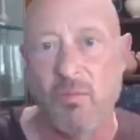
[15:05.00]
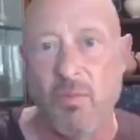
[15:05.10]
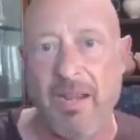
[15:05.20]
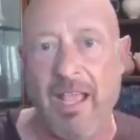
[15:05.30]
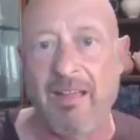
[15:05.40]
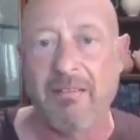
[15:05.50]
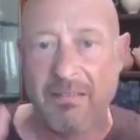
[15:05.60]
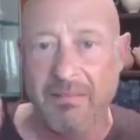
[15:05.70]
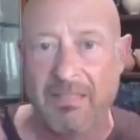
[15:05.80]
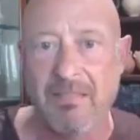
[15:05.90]
the word out
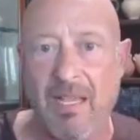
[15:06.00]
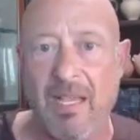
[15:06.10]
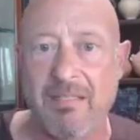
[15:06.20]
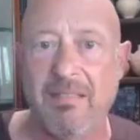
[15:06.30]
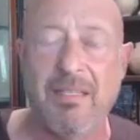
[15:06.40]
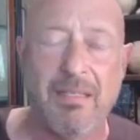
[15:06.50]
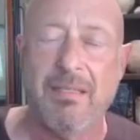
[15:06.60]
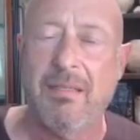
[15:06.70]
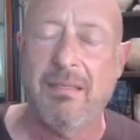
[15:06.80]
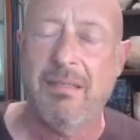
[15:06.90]
that says,
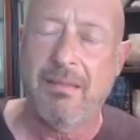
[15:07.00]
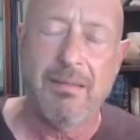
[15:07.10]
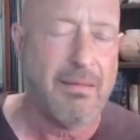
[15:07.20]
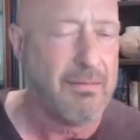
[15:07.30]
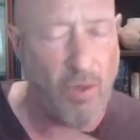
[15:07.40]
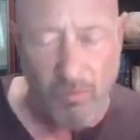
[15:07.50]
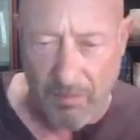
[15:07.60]
don't